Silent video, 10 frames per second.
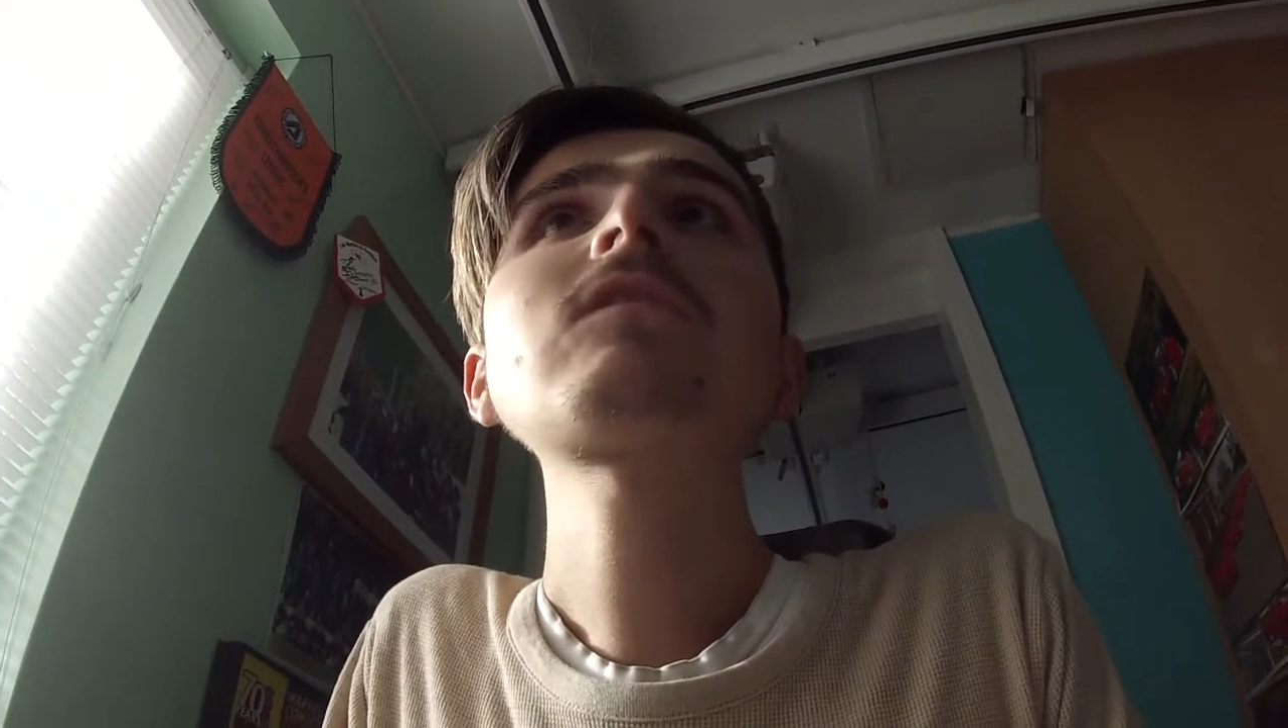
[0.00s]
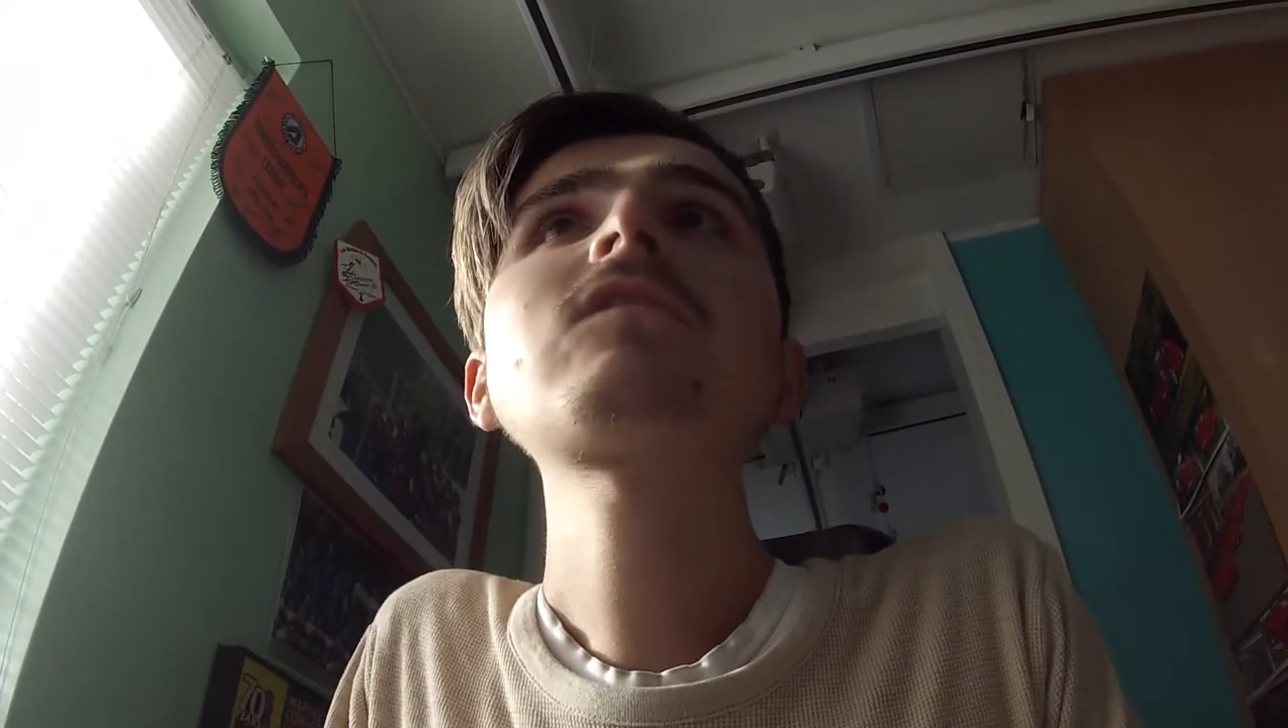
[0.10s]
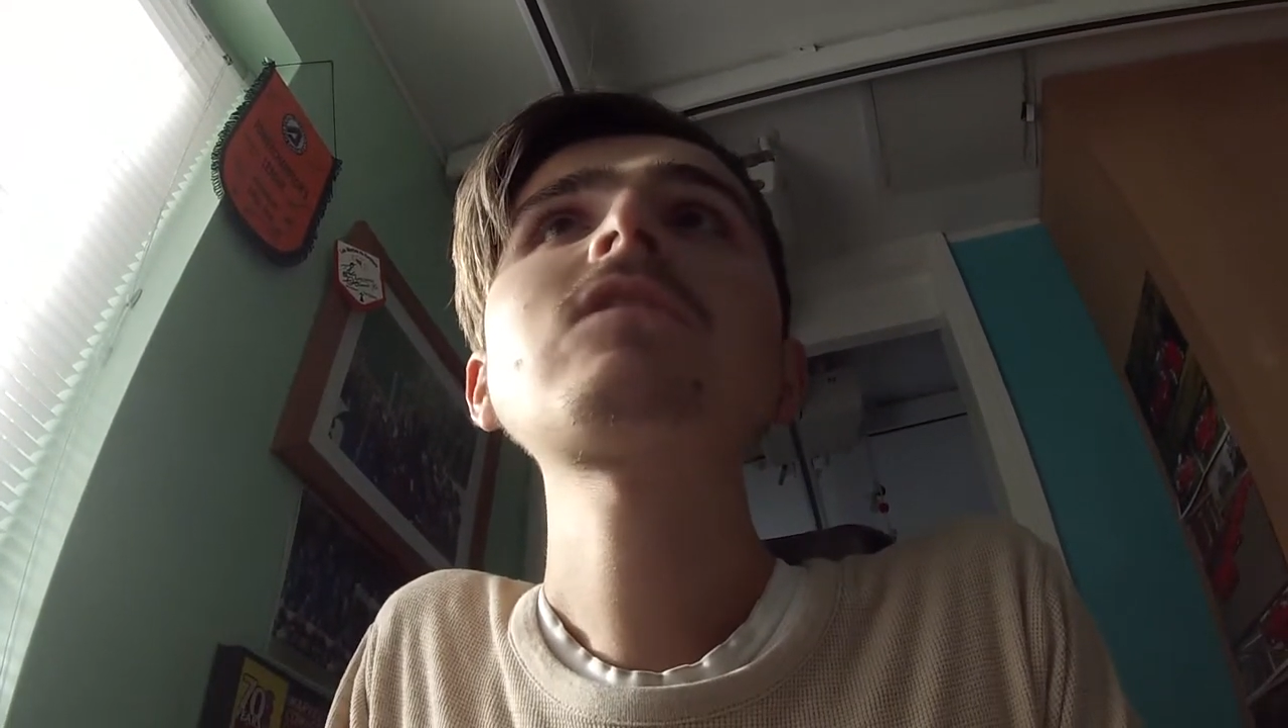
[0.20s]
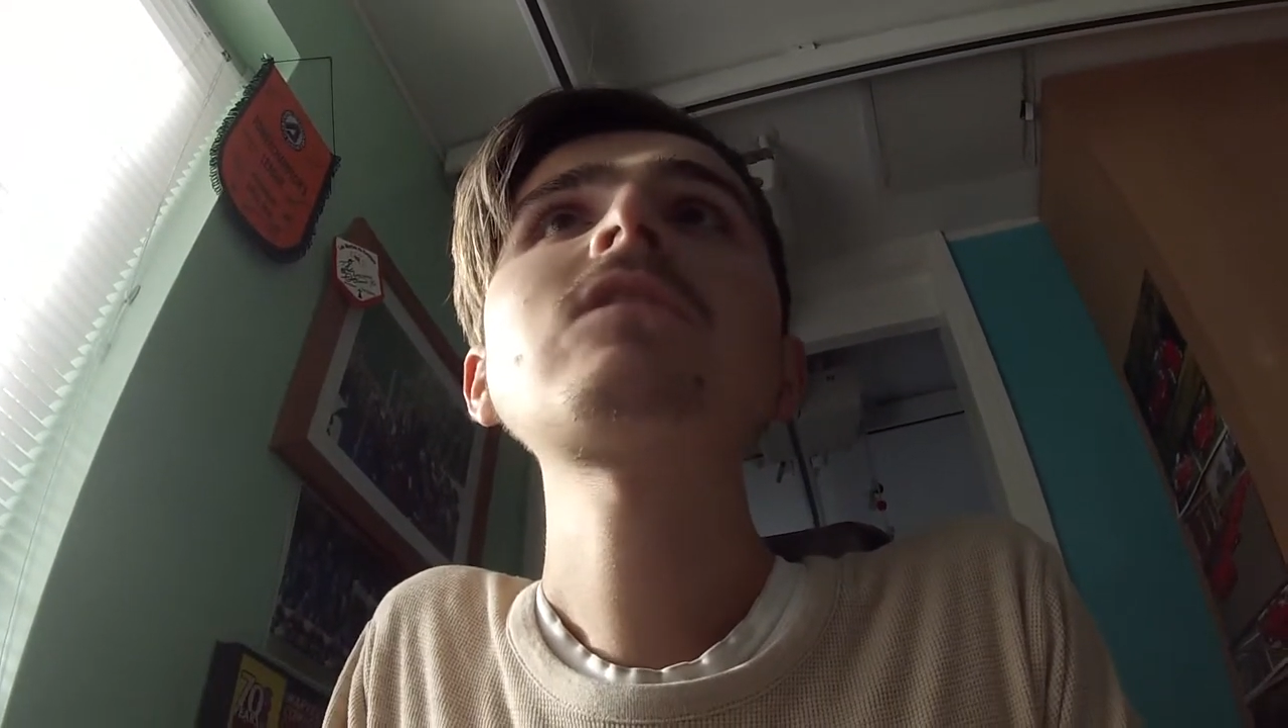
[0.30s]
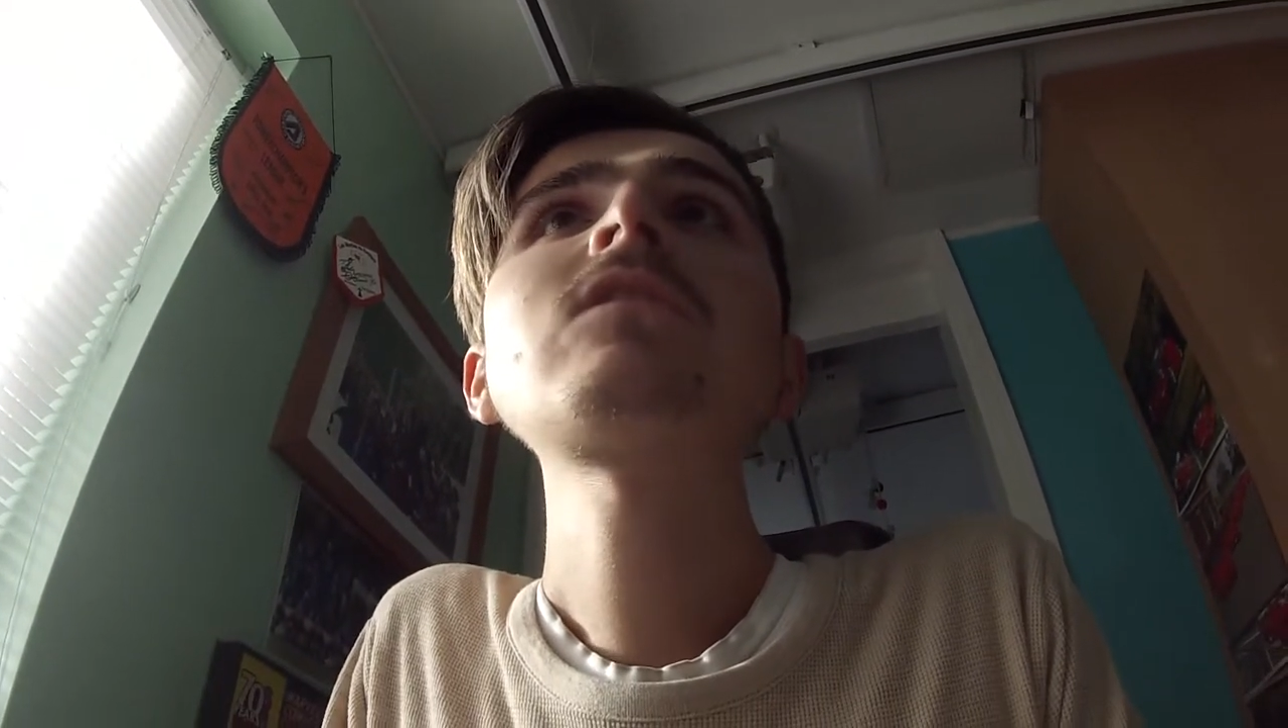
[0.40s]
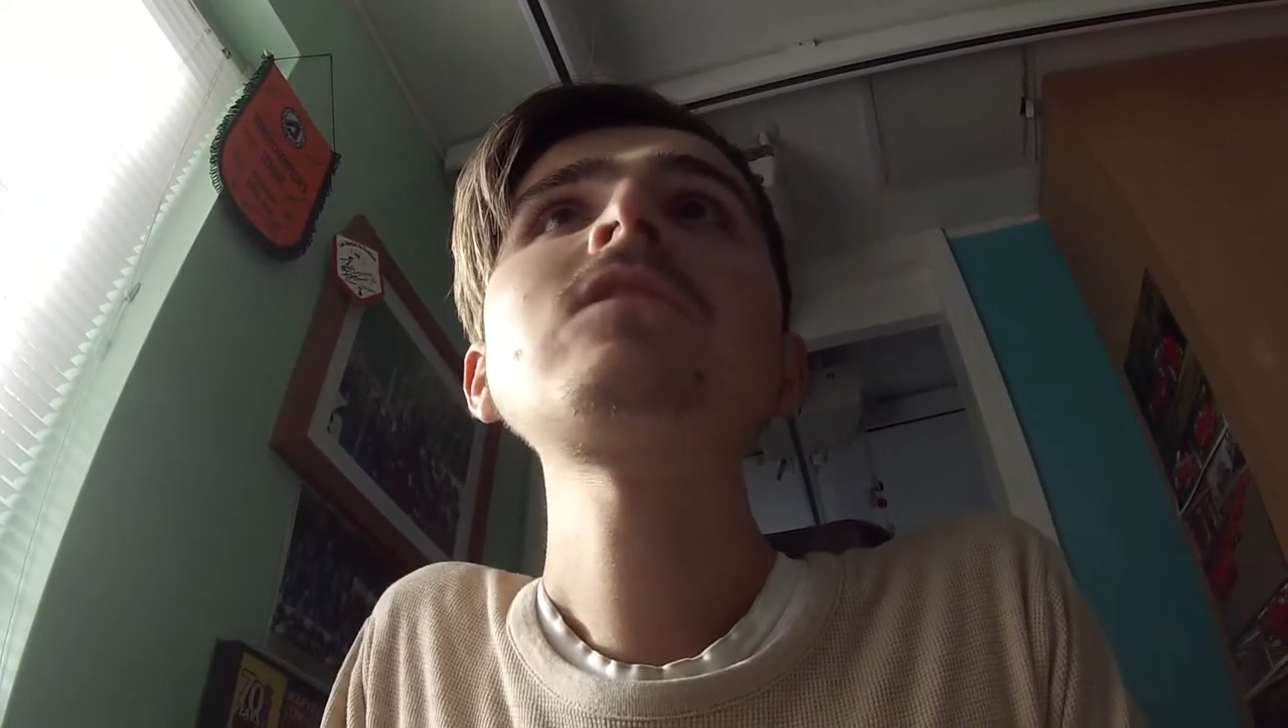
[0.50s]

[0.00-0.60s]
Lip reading: just to